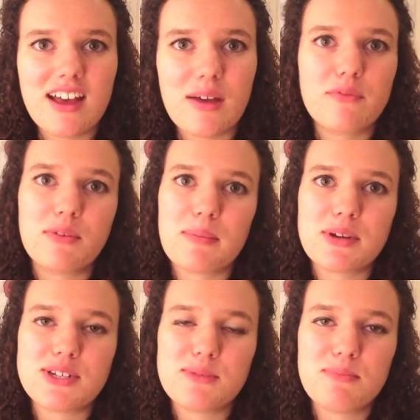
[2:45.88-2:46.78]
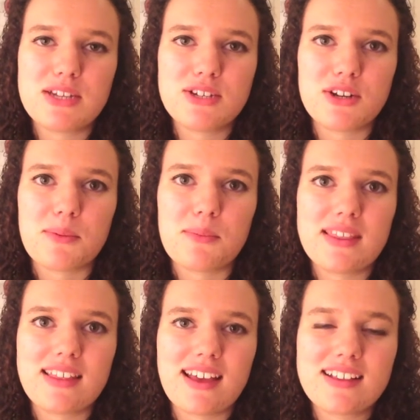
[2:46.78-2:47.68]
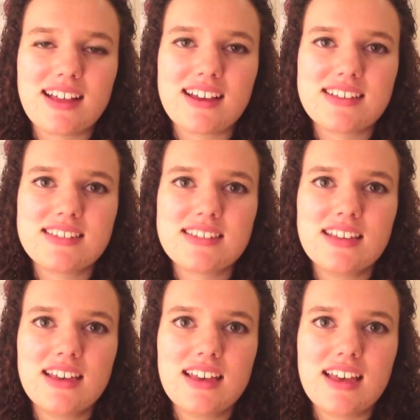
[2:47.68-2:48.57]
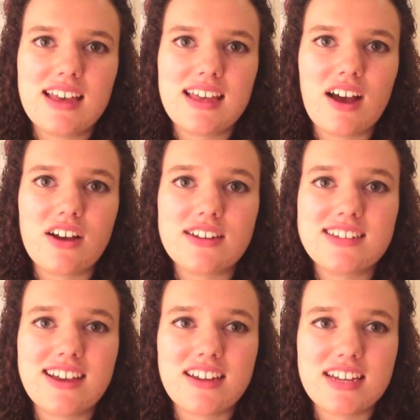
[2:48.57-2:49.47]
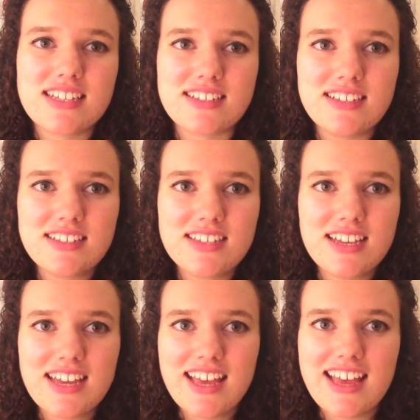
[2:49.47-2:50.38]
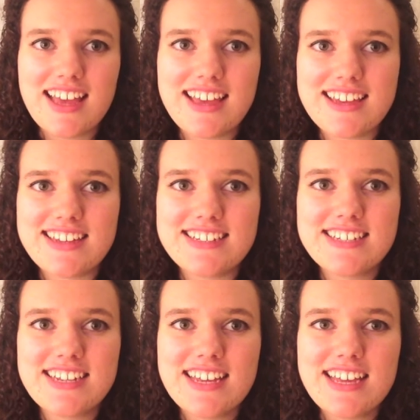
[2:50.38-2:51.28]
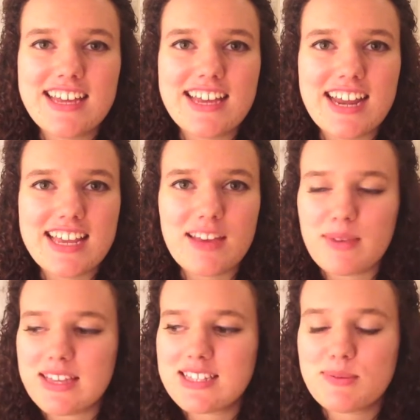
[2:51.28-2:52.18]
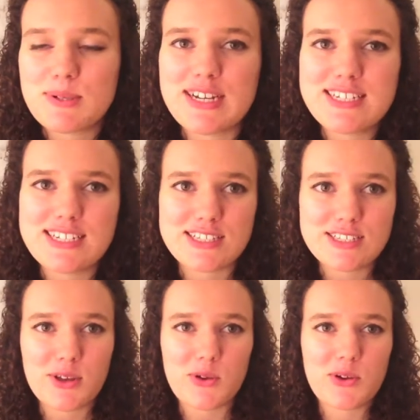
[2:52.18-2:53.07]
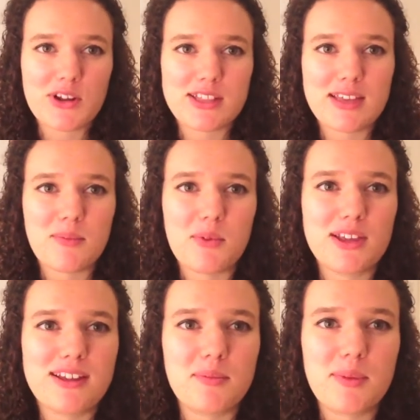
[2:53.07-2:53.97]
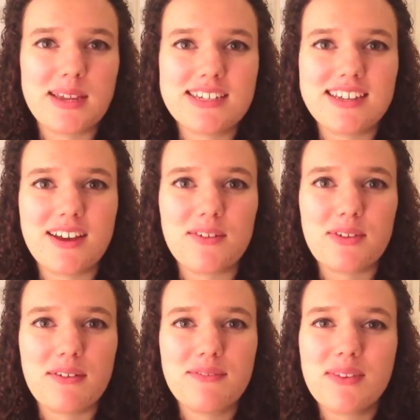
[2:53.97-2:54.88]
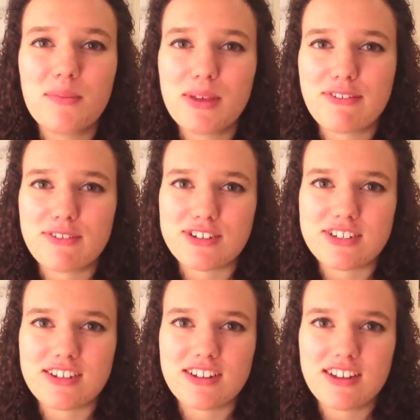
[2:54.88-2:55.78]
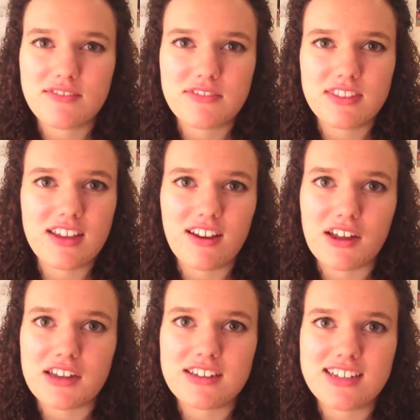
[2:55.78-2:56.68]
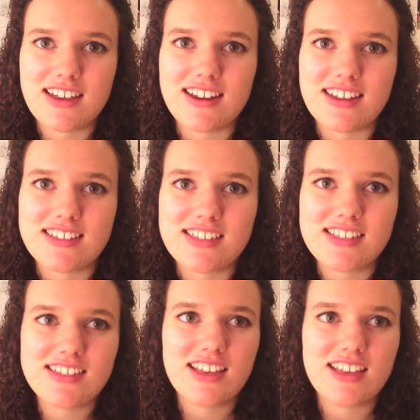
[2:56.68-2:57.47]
for my midterm in that class on Dionysus, and it kind of gave me inspiration. So currently I'm working on a painting of a female version of the god Dionysus.